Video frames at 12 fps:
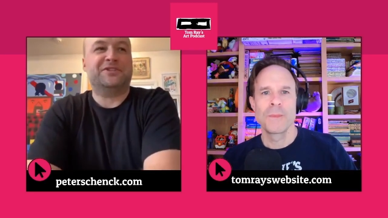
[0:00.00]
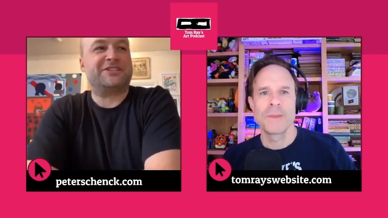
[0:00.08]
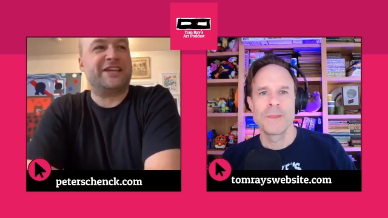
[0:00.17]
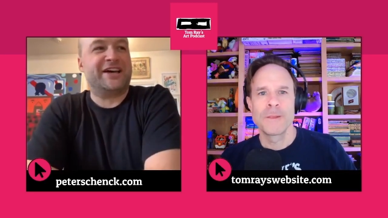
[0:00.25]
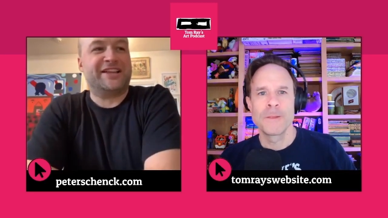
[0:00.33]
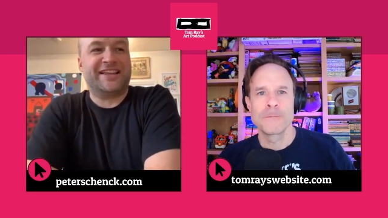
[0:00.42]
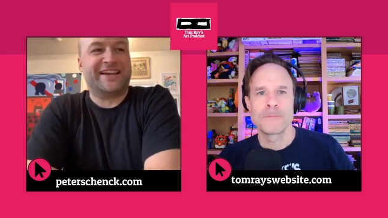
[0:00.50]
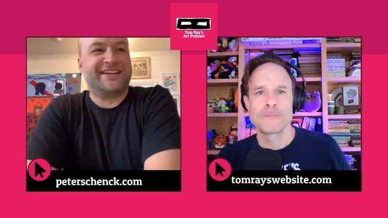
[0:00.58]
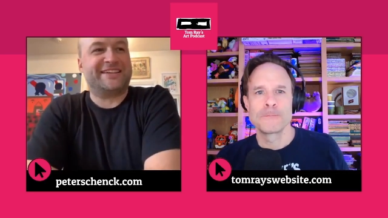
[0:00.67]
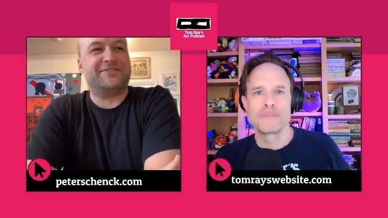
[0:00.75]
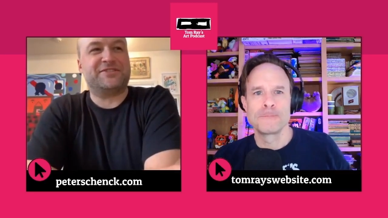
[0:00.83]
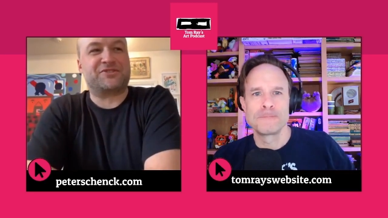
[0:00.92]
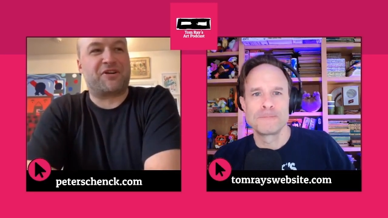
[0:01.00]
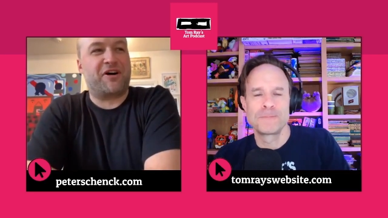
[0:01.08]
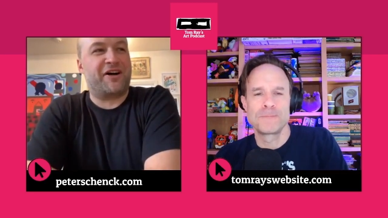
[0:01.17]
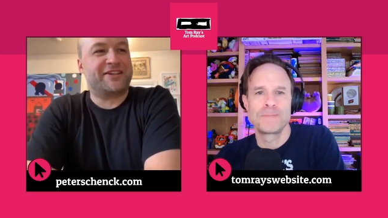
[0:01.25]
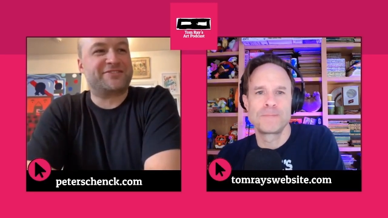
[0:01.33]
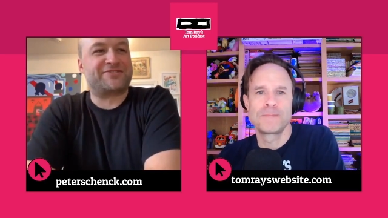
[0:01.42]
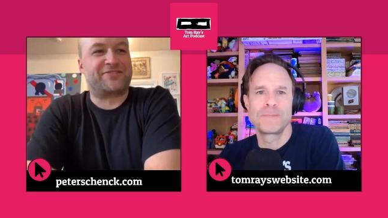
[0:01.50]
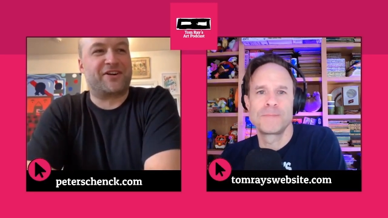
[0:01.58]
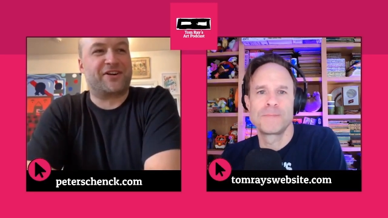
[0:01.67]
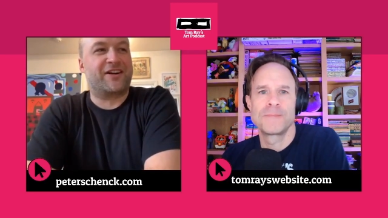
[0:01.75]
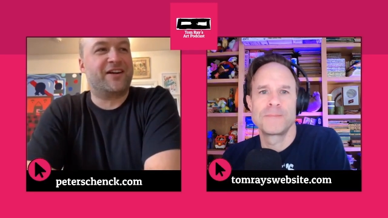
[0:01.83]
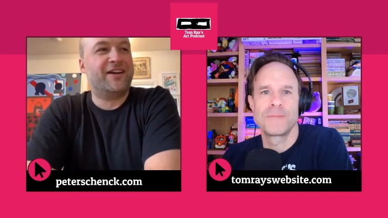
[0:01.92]
Speaker 1: sell like even drawings
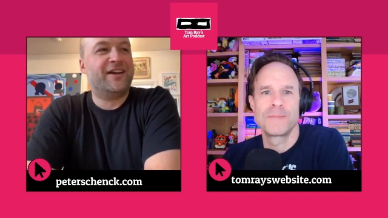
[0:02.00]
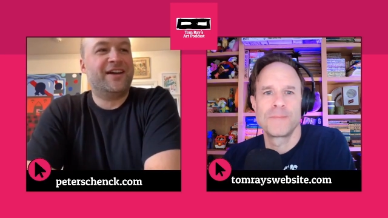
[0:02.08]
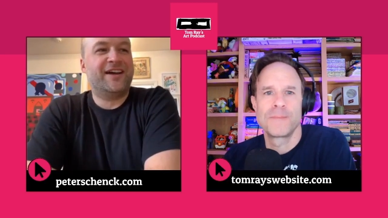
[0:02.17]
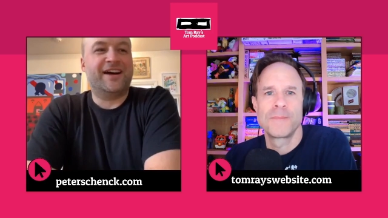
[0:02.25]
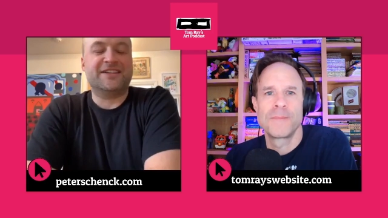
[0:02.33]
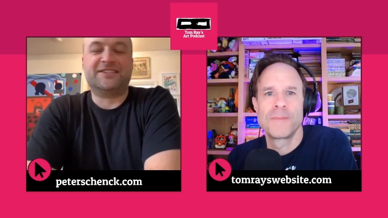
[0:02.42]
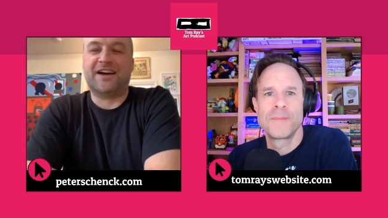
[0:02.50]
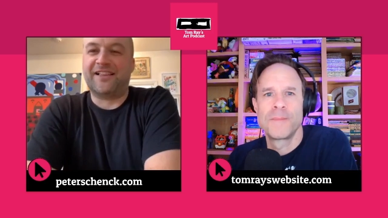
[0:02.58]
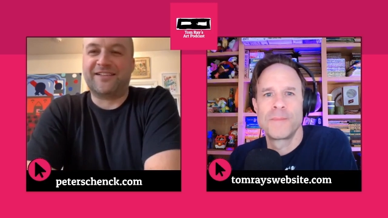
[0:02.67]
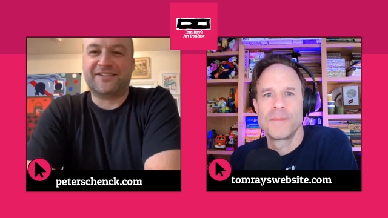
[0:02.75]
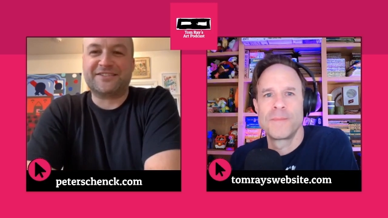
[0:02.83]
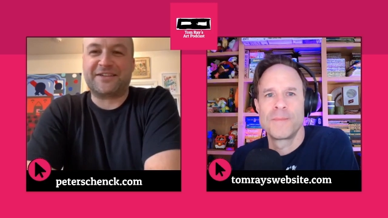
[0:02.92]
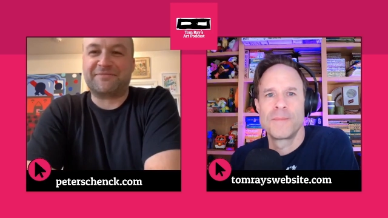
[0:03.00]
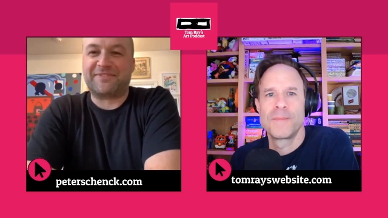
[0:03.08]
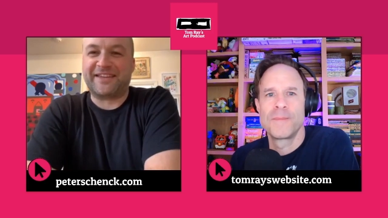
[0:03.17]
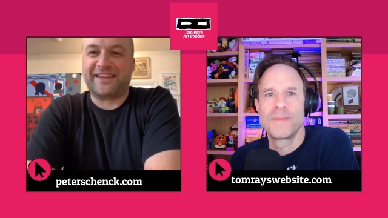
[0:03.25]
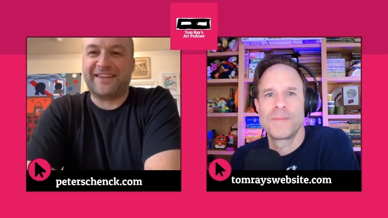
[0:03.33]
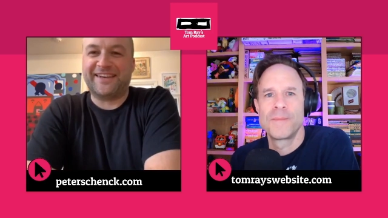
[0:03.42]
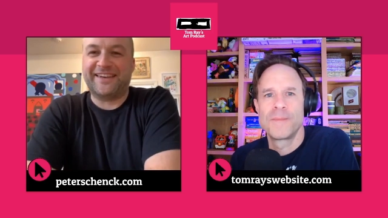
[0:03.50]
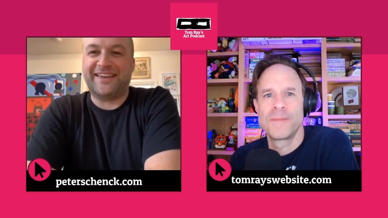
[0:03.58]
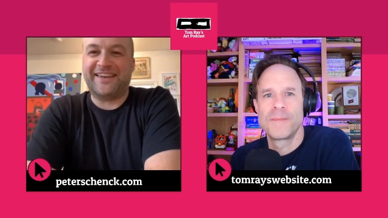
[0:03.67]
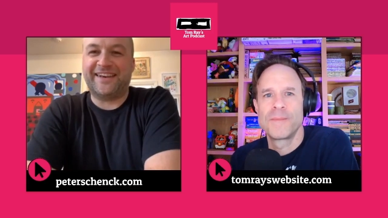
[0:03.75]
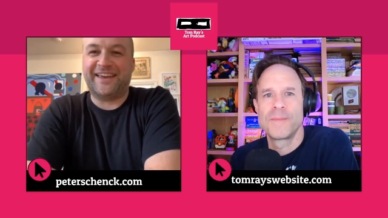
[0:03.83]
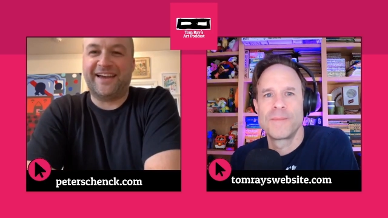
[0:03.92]
for a dollar or something in
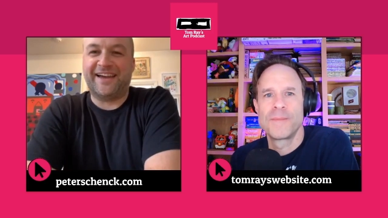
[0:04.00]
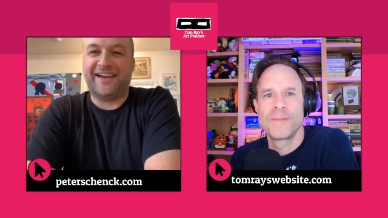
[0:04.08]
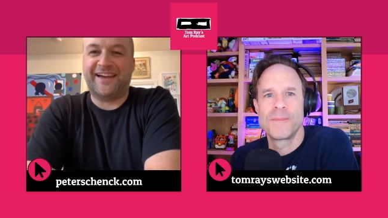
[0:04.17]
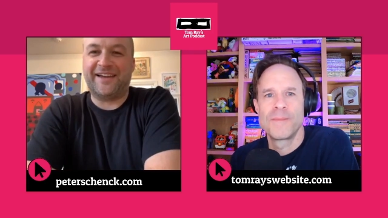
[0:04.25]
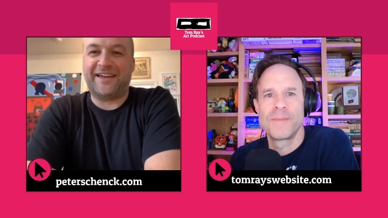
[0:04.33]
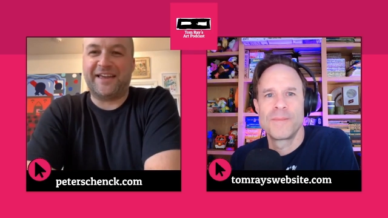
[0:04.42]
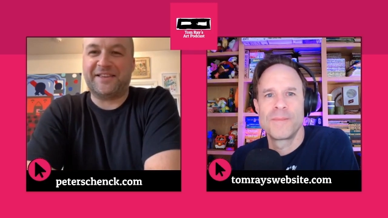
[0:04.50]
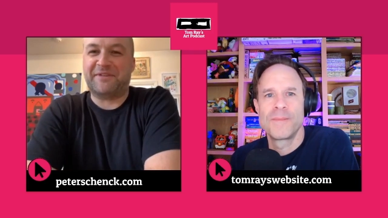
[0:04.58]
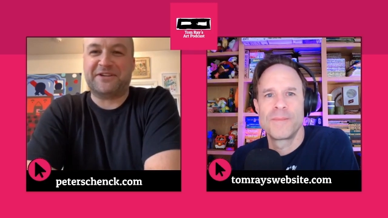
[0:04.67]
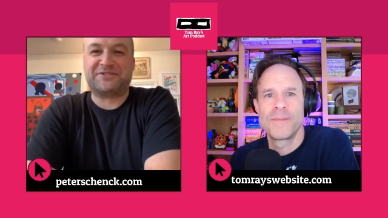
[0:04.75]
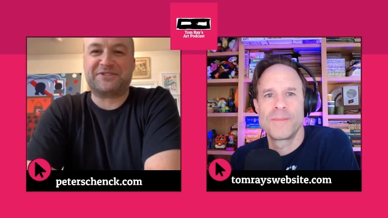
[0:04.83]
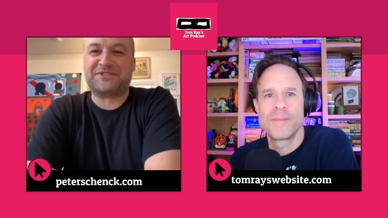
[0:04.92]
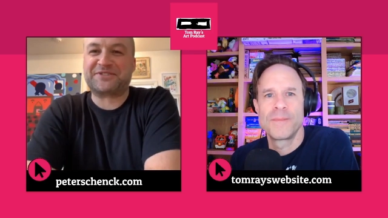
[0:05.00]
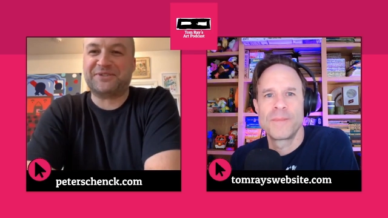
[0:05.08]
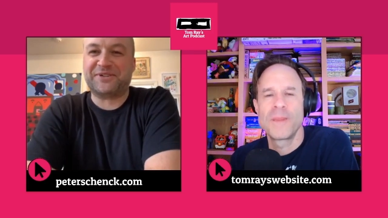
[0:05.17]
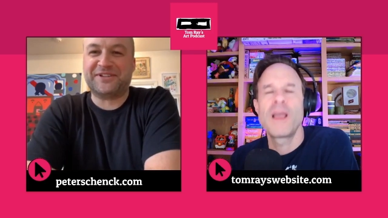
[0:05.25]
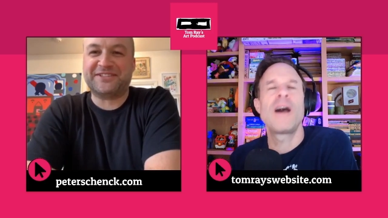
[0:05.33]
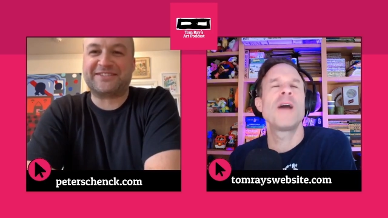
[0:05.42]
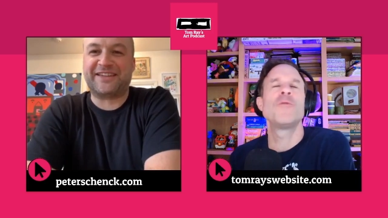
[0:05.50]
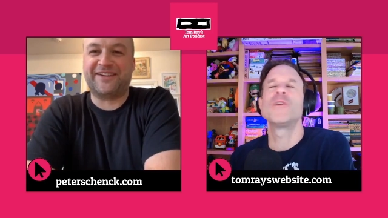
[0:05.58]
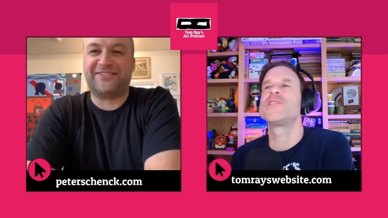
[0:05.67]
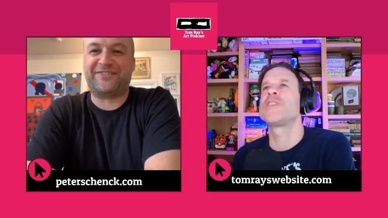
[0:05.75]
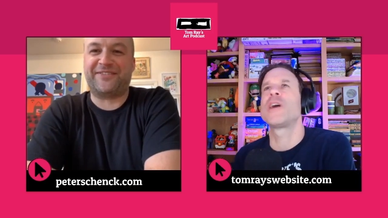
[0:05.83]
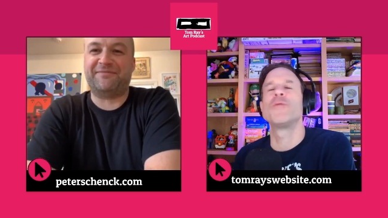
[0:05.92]
in uh, elementary school. I stuff. wish
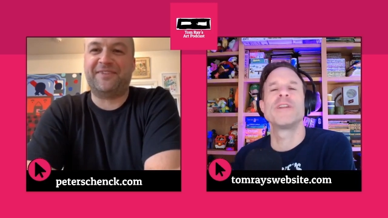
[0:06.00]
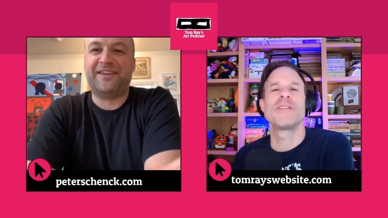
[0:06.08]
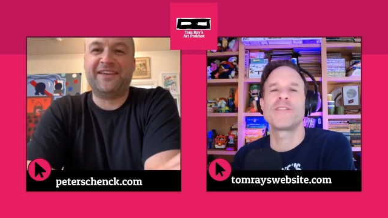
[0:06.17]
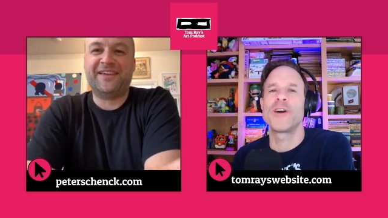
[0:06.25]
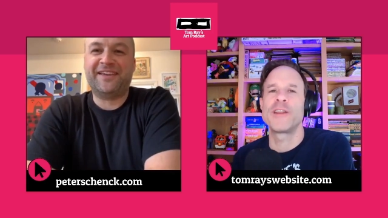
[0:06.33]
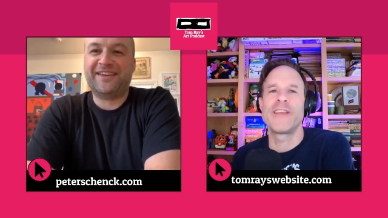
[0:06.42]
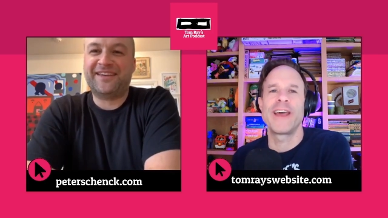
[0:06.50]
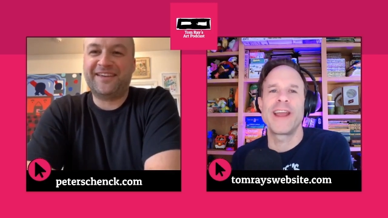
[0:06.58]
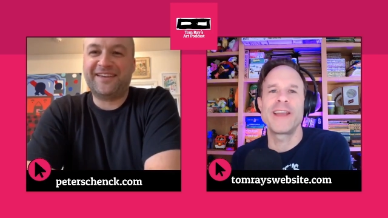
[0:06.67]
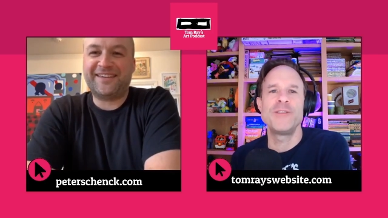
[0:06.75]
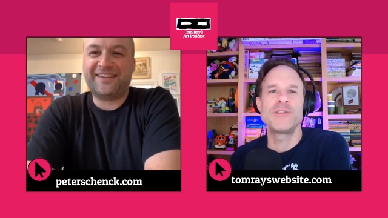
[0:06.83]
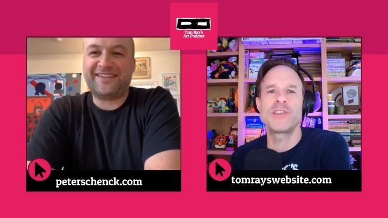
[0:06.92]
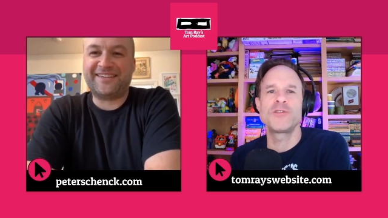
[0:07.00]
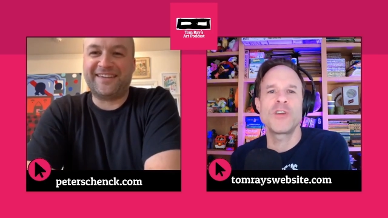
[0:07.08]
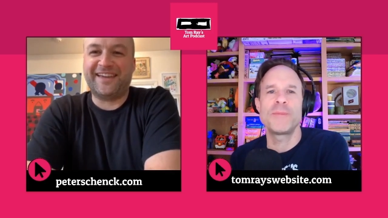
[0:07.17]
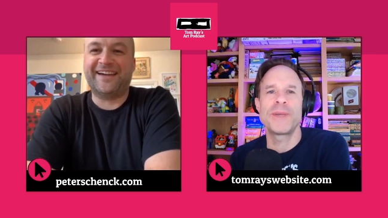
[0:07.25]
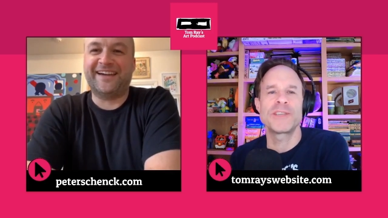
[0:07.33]
I
Speaker 2: would have thought of that. I used to draw yeah.